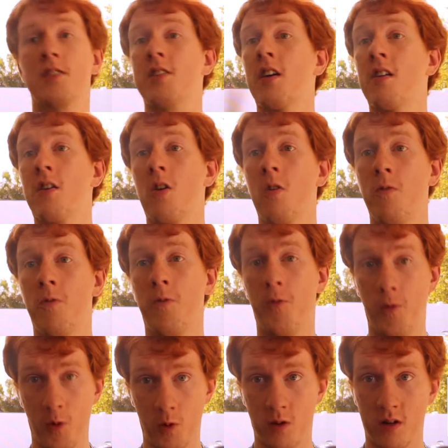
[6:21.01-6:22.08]
Sonic
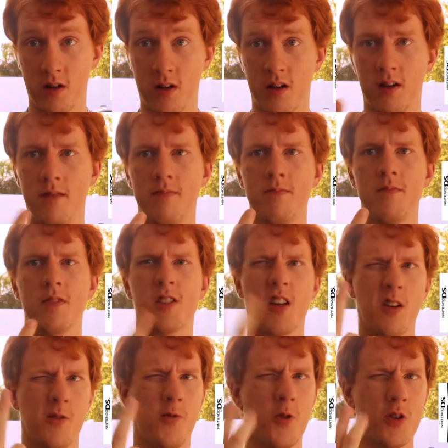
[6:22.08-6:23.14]
4
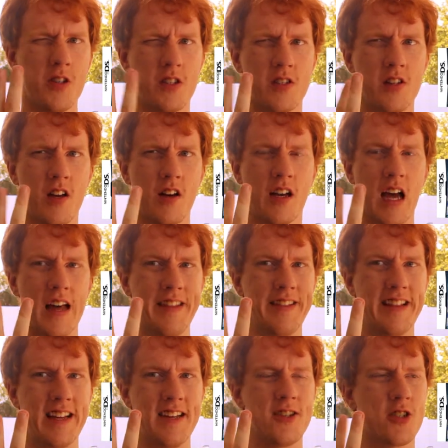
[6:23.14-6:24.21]
and Sonic
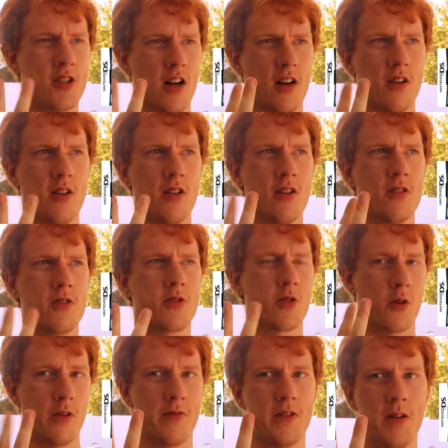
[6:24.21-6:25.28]
Unleashed are
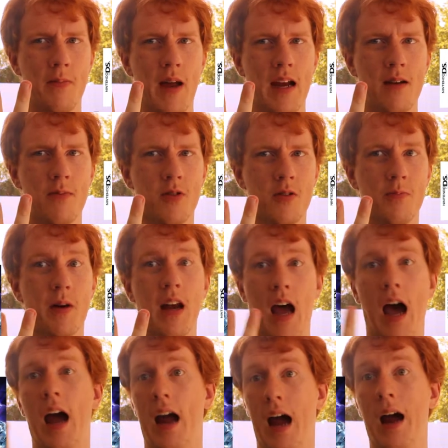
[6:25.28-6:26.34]
sort of debatable, but
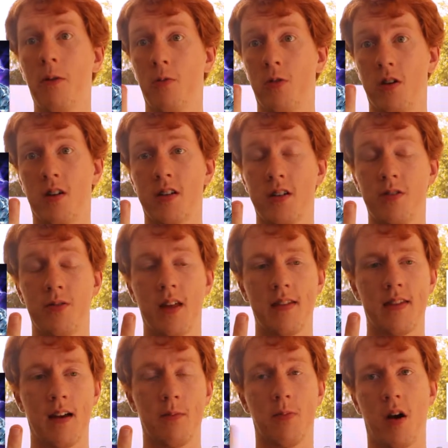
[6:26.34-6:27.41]
I would argue
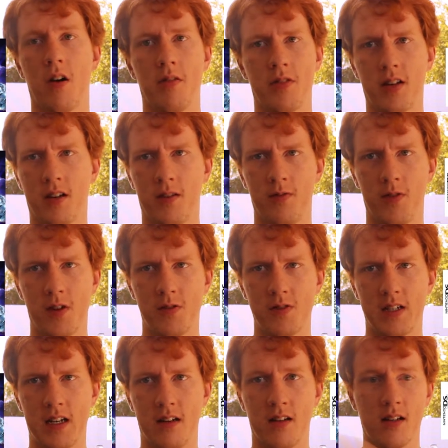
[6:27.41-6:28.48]
that they're part of the
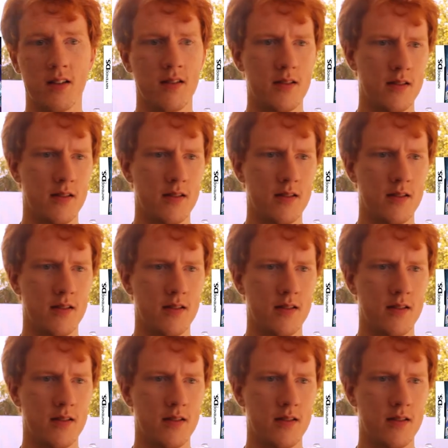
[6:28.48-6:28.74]
Confused era.